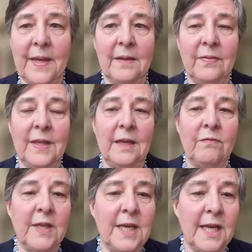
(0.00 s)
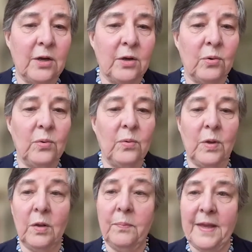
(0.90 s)
and the video
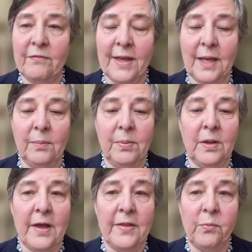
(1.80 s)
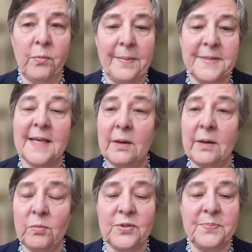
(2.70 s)
will be available on the website
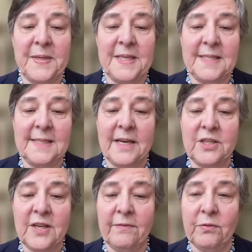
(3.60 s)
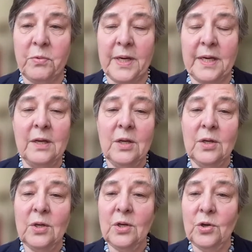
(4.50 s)
and will be sent to everyone
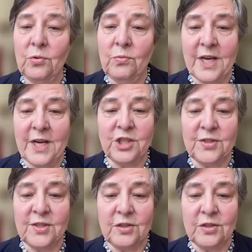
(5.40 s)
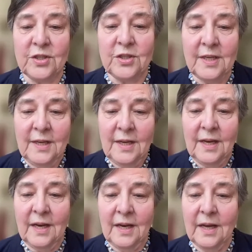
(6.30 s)
who registered.
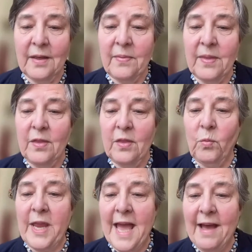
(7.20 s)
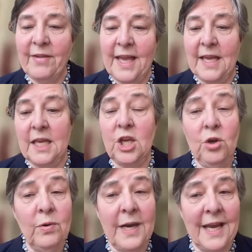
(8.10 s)
Uh, we have a
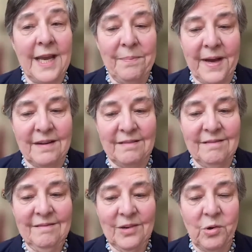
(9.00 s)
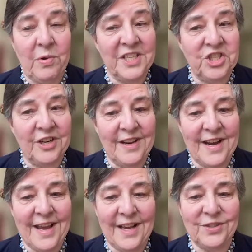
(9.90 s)
Q and A button, question
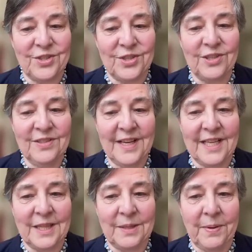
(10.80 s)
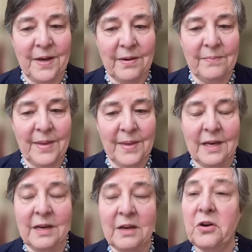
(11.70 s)
and answer, at the bottom,
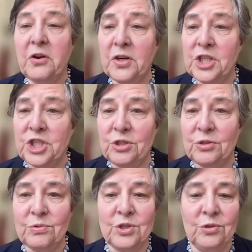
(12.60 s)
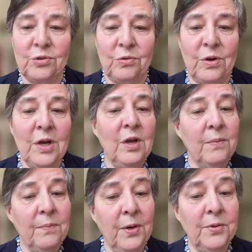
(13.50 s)
and encourage you to
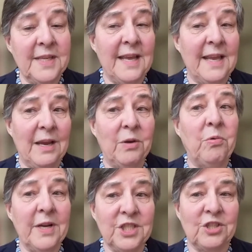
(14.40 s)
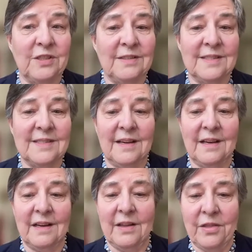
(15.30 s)
pose any questions
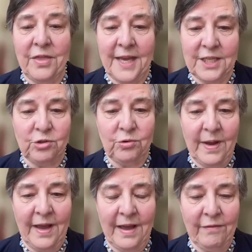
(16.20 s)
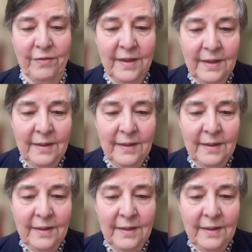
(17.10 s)
uh, that you have.